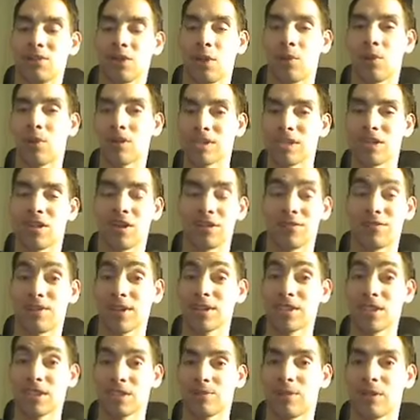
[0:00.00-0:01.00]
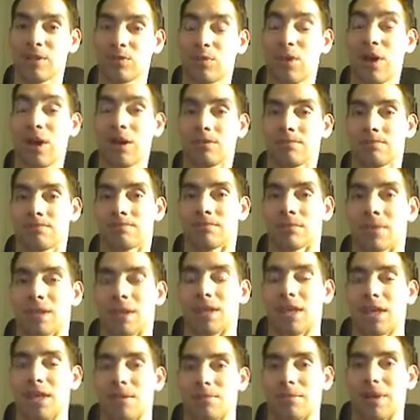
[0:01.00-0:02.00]
even though I want to see Condit fight GSP as well.
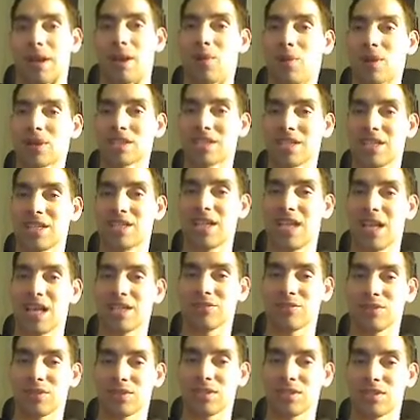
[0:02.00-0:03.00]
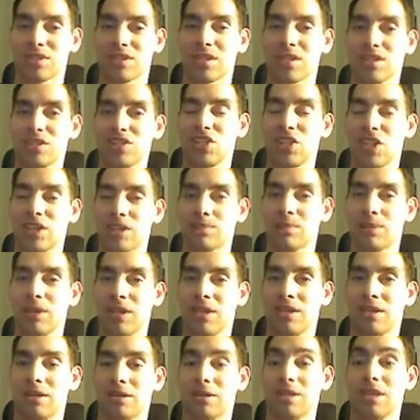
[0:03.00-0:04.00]
But I want to see Diaz versus
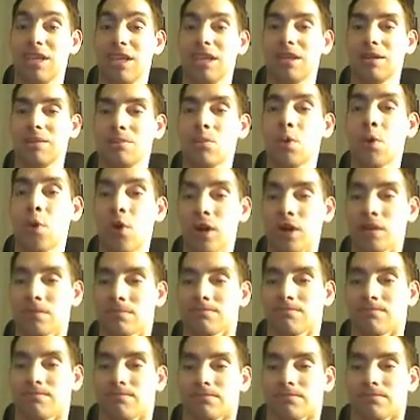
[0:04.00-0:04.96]
GSP more.